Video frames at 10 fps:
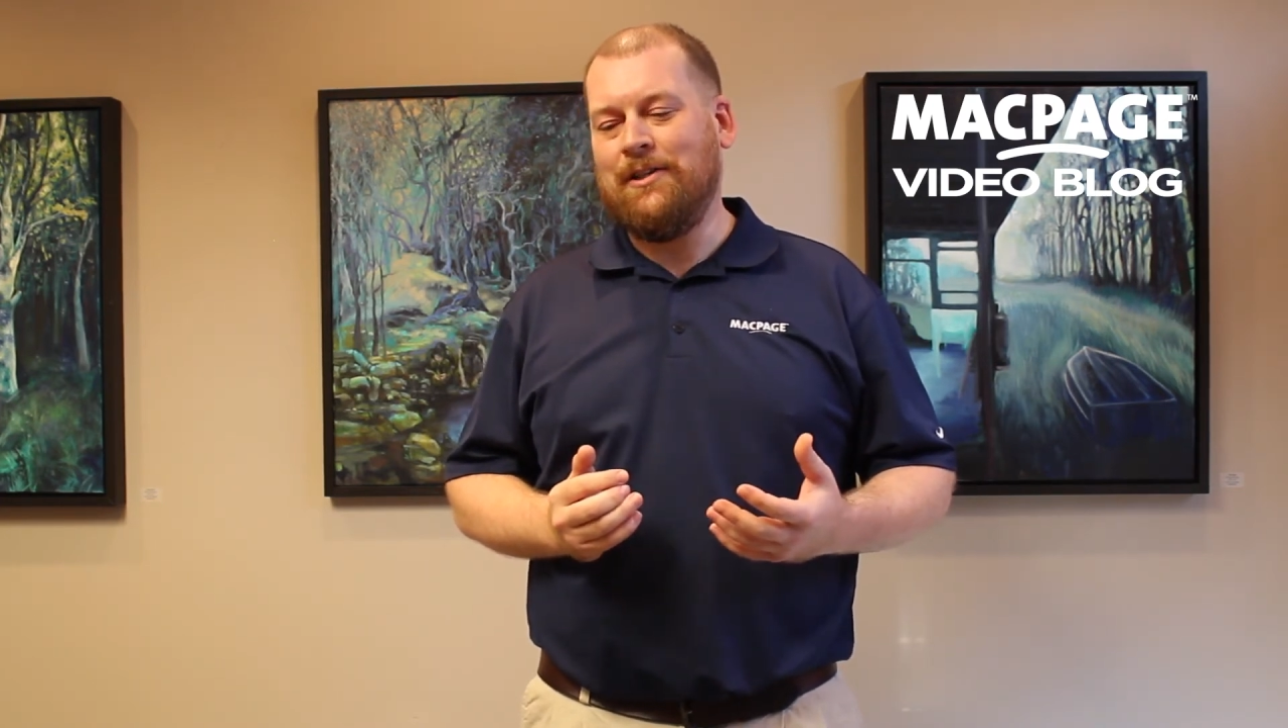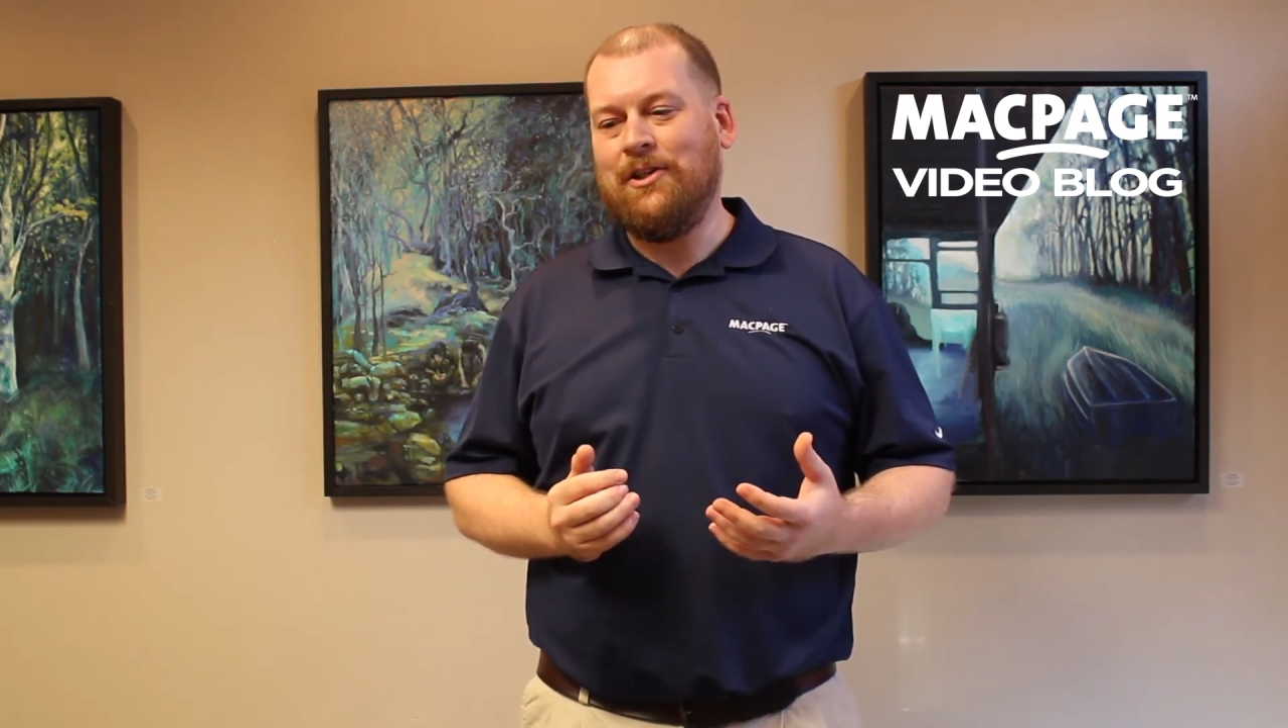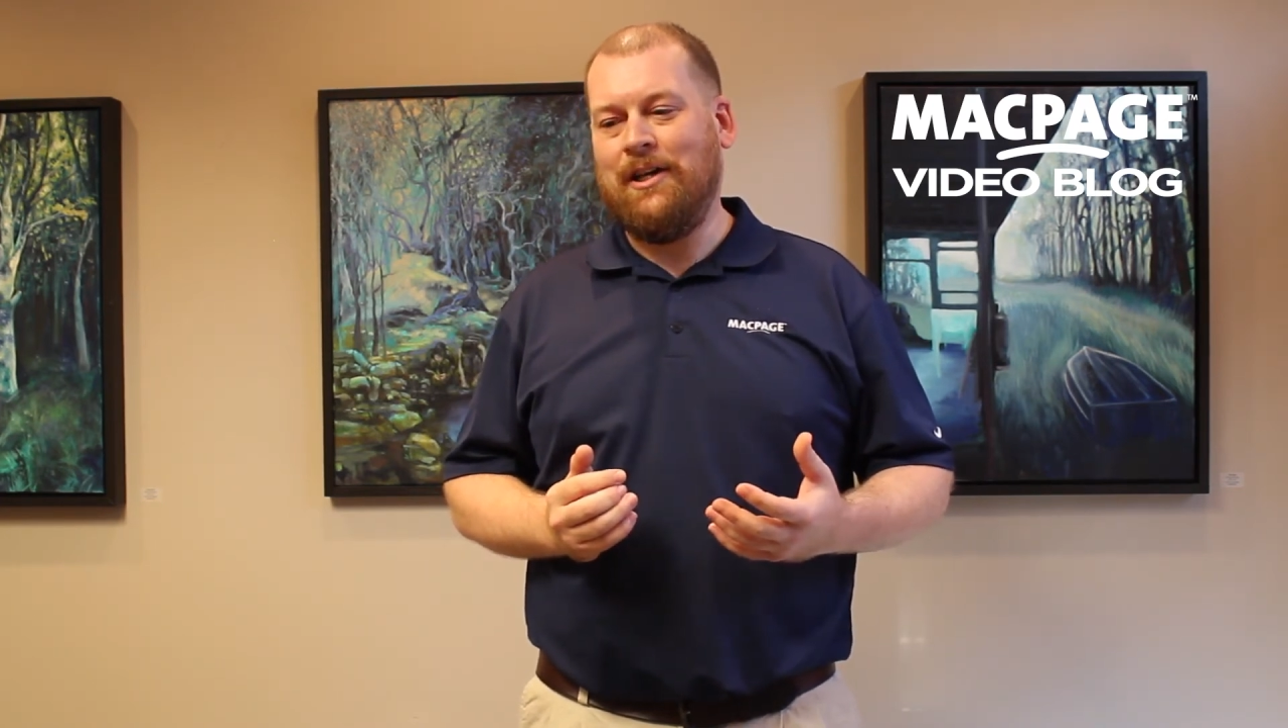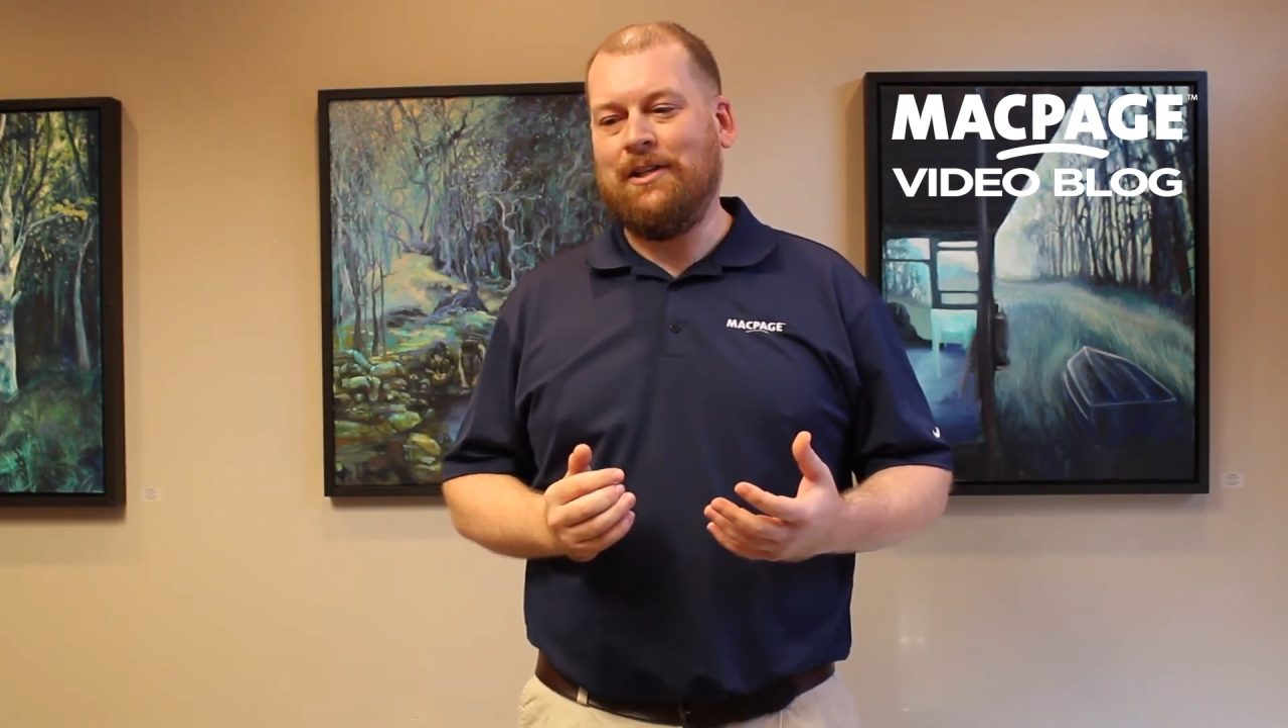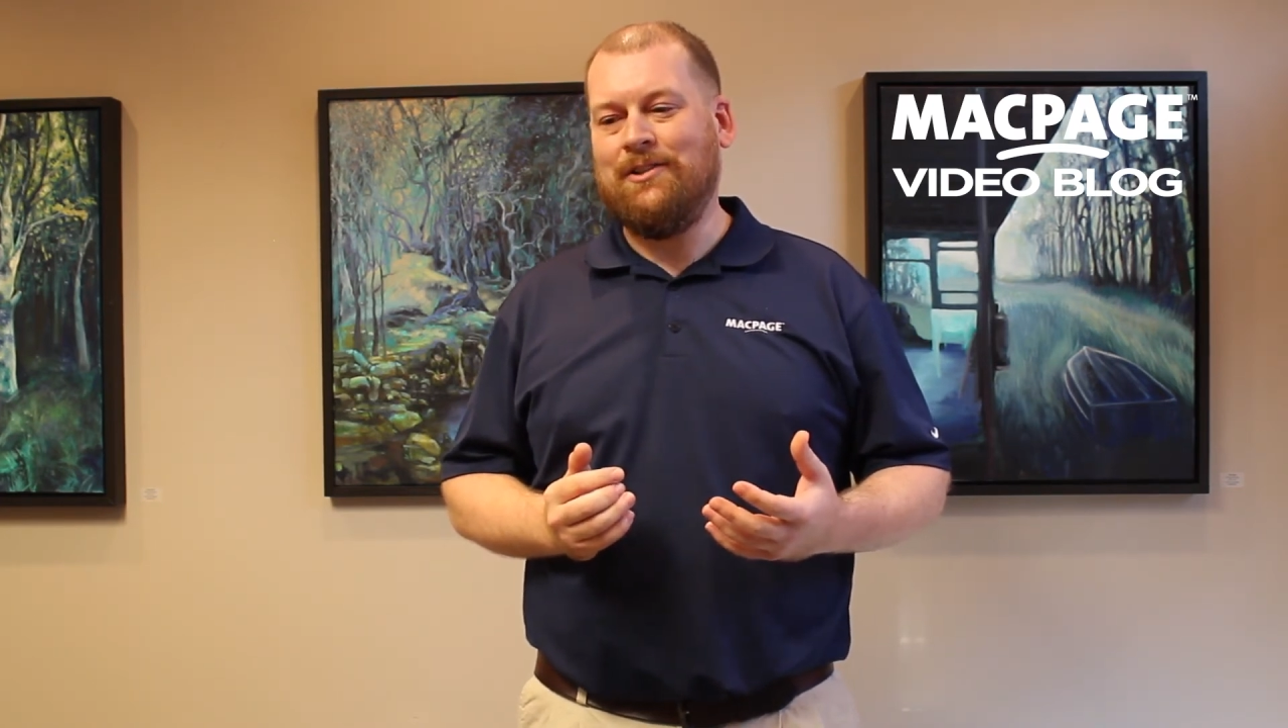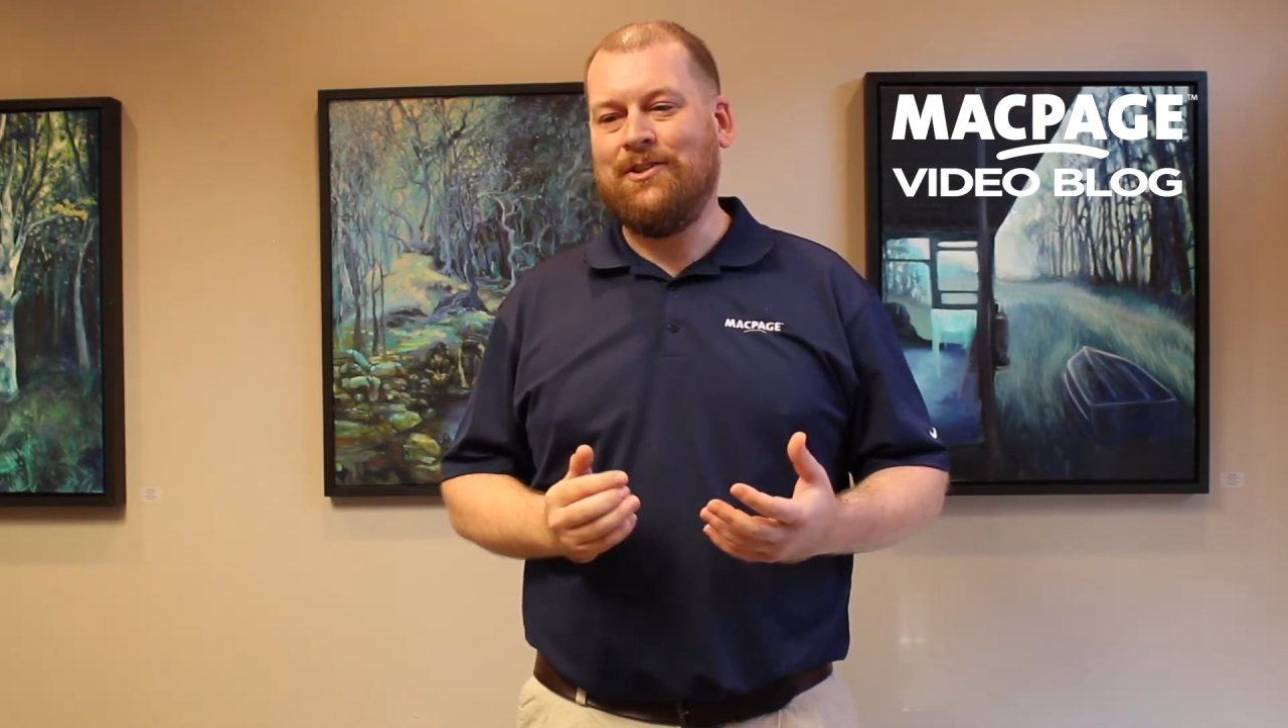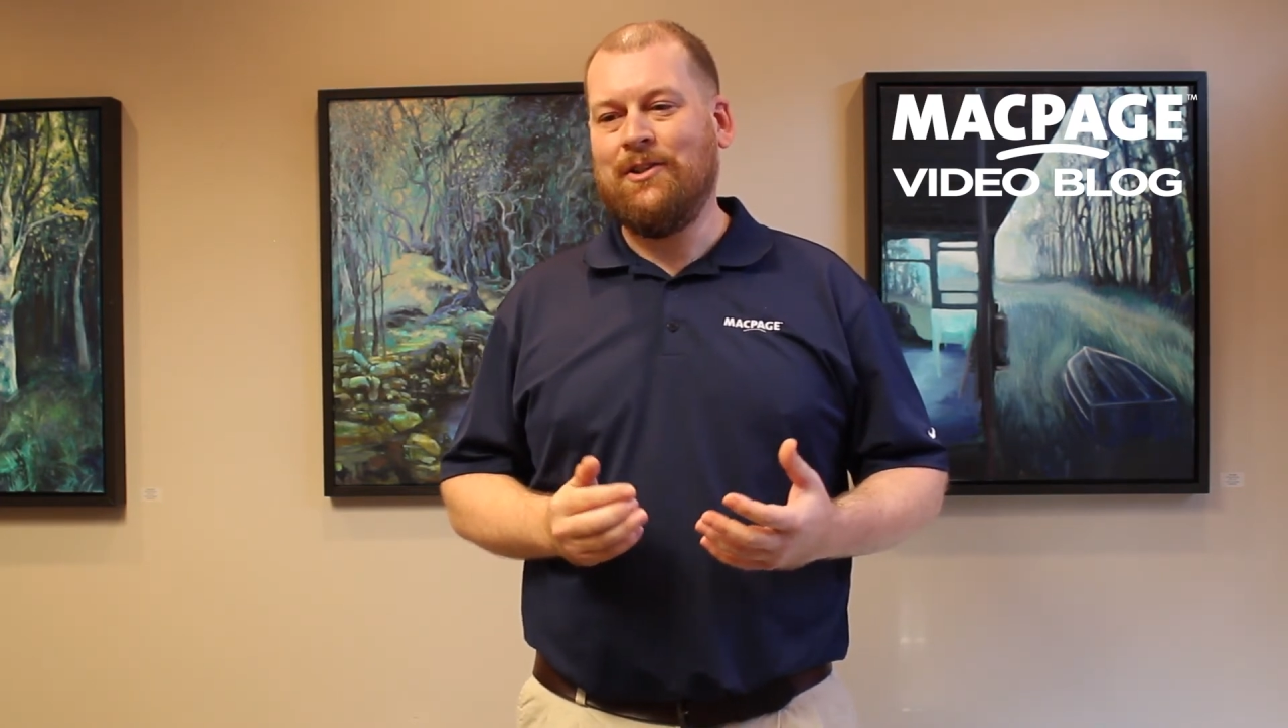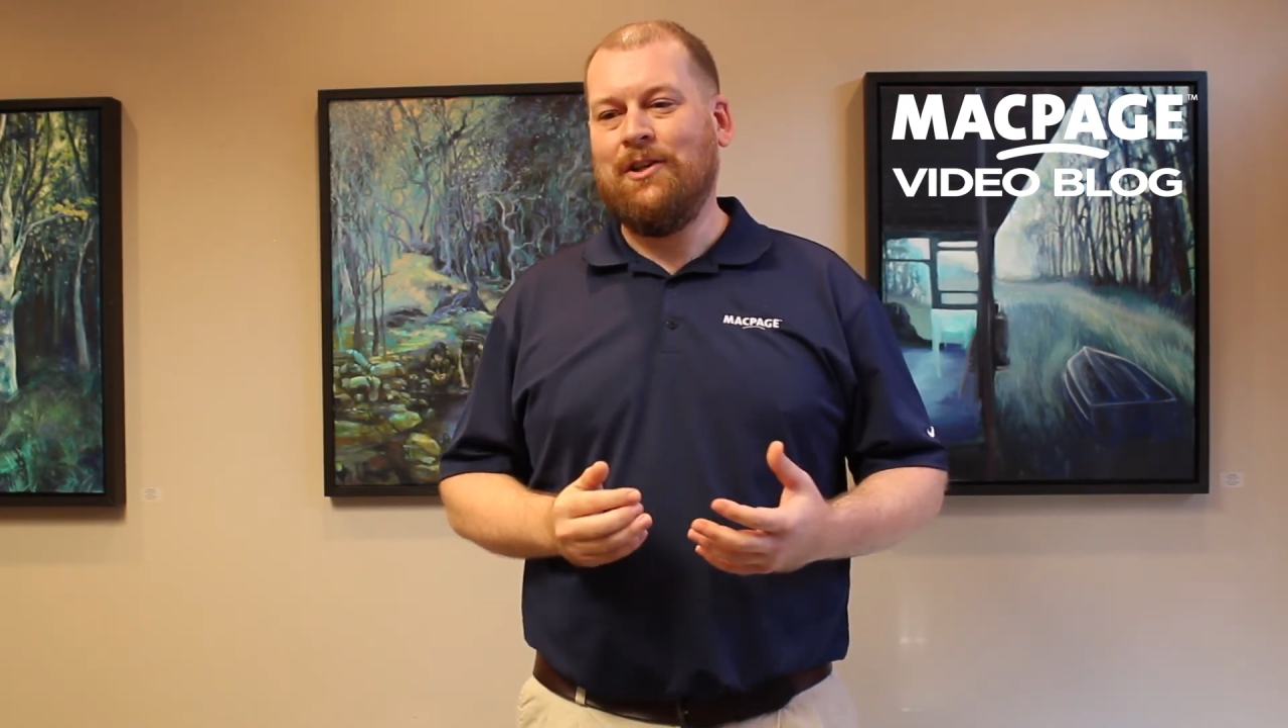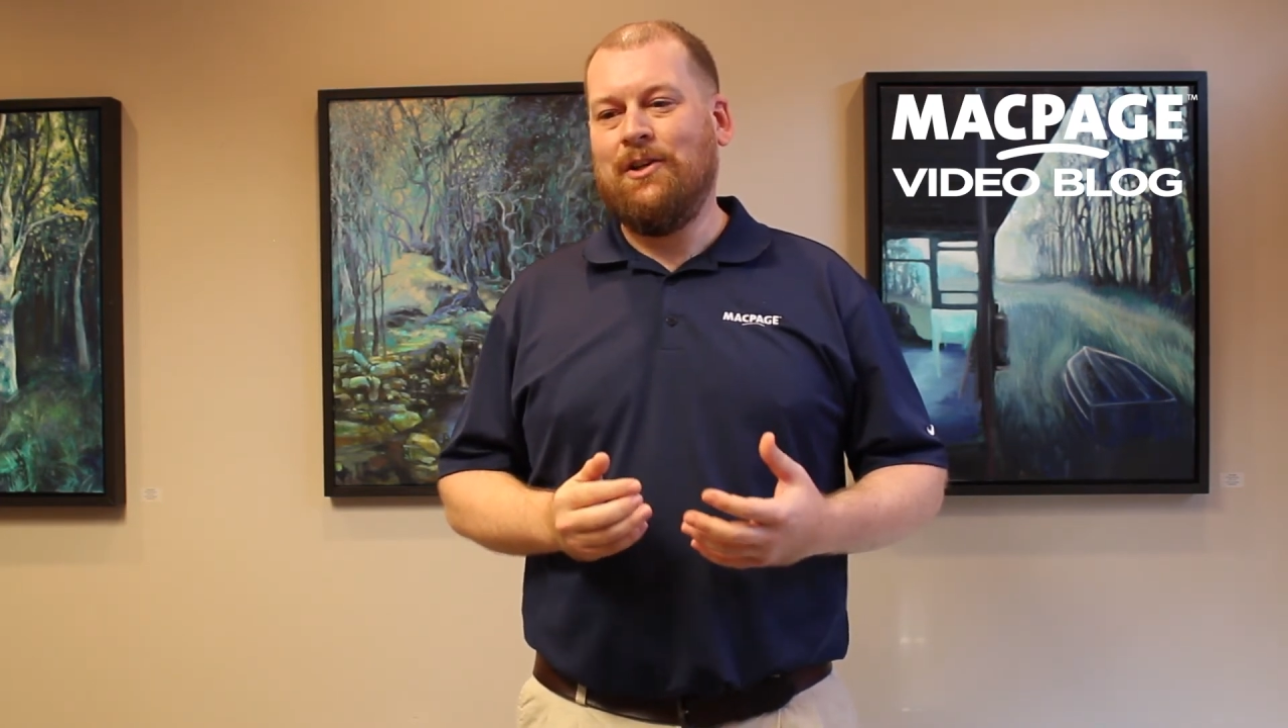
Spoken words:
change.